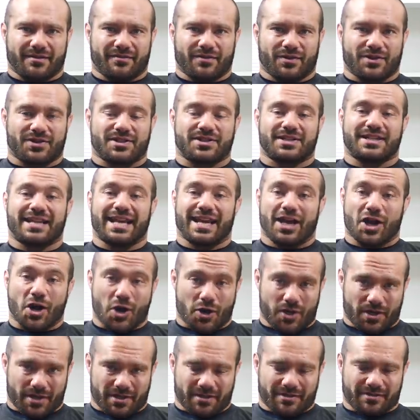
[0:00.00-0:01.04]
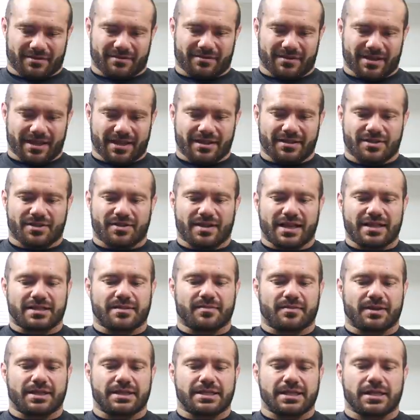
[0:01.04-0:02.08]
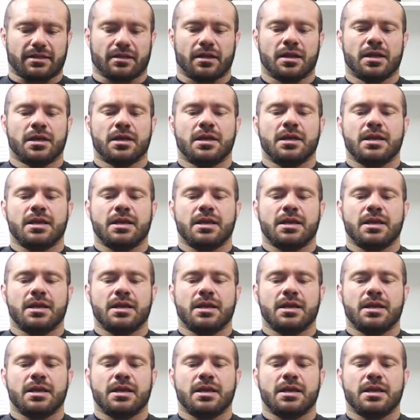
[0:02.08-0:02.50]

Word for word: versus get harder, right? So that's a big deal.